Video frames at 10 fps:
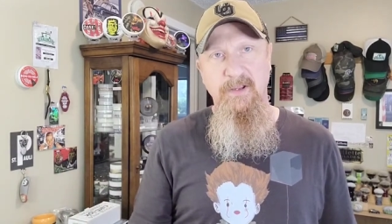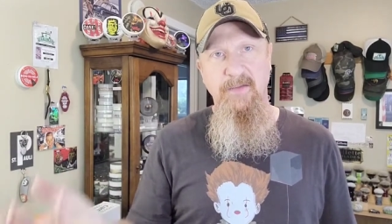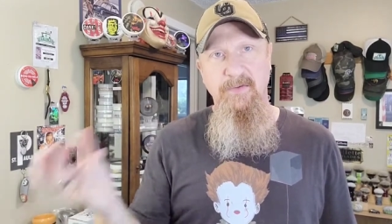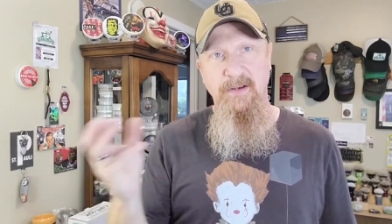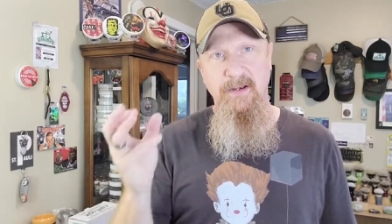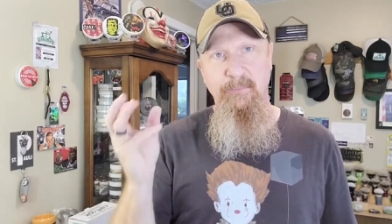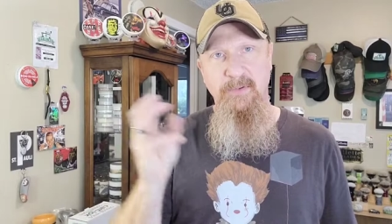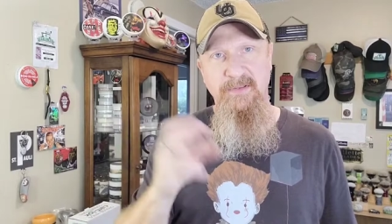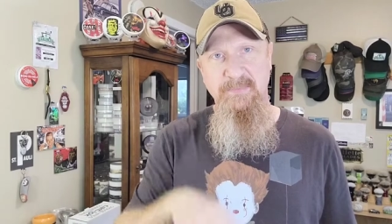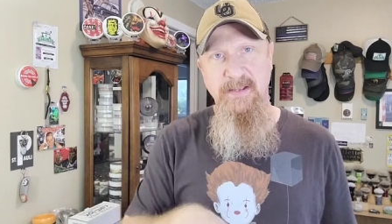If you didn't
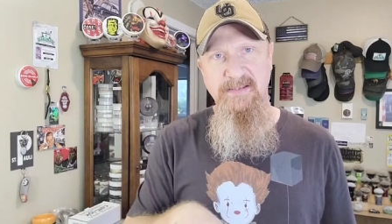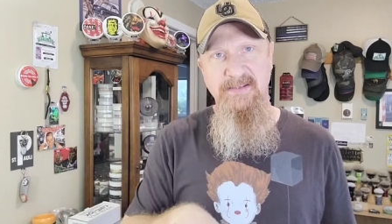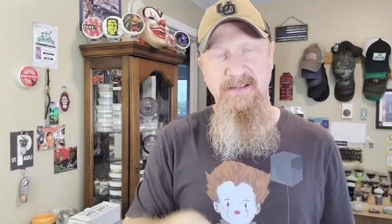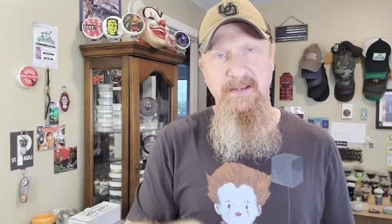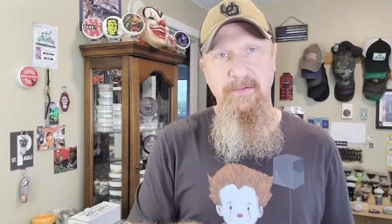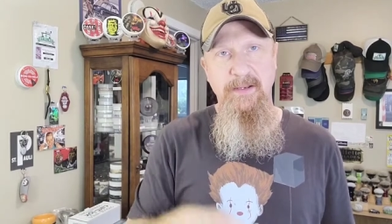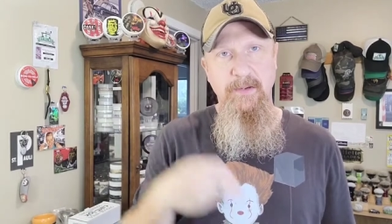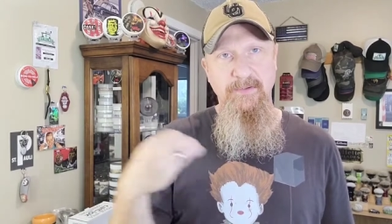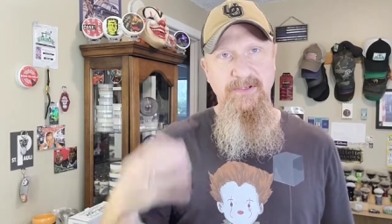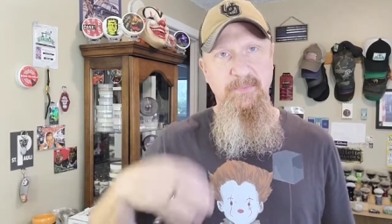put the spices in it,
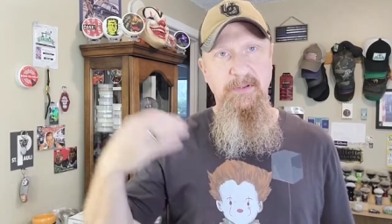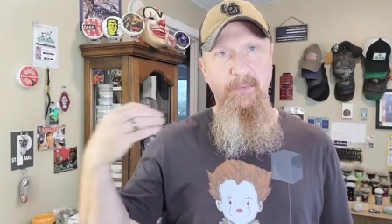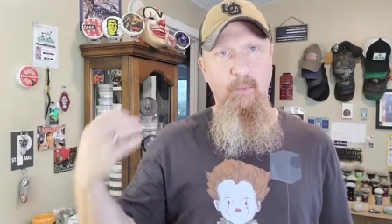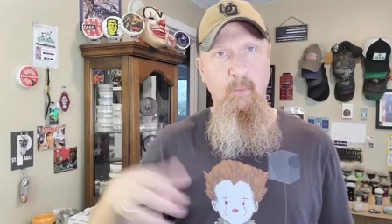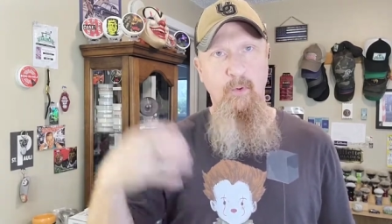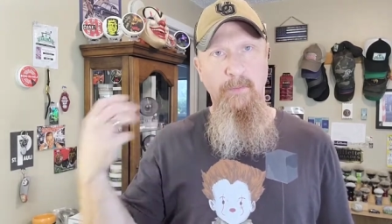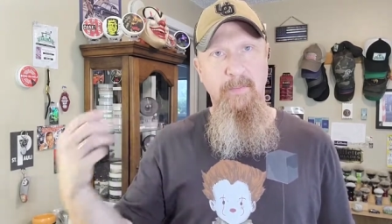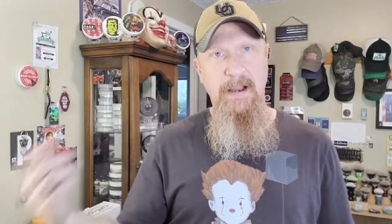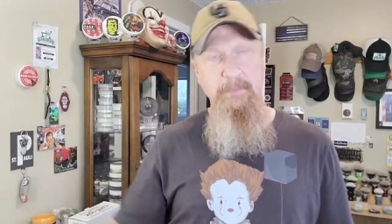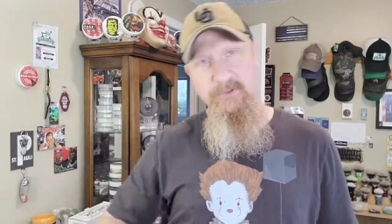it would just be
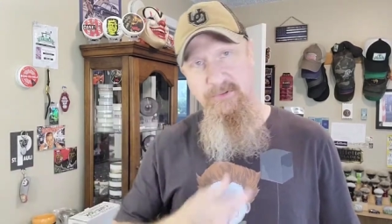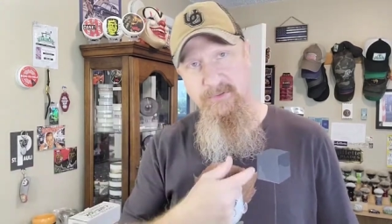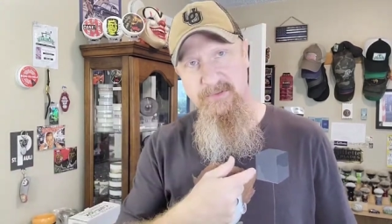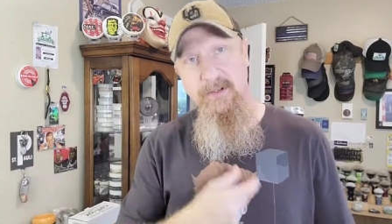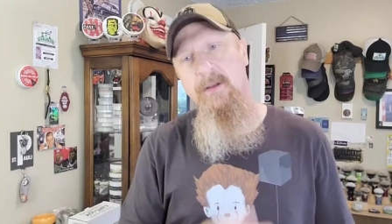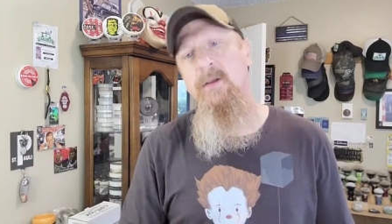warm apple juice.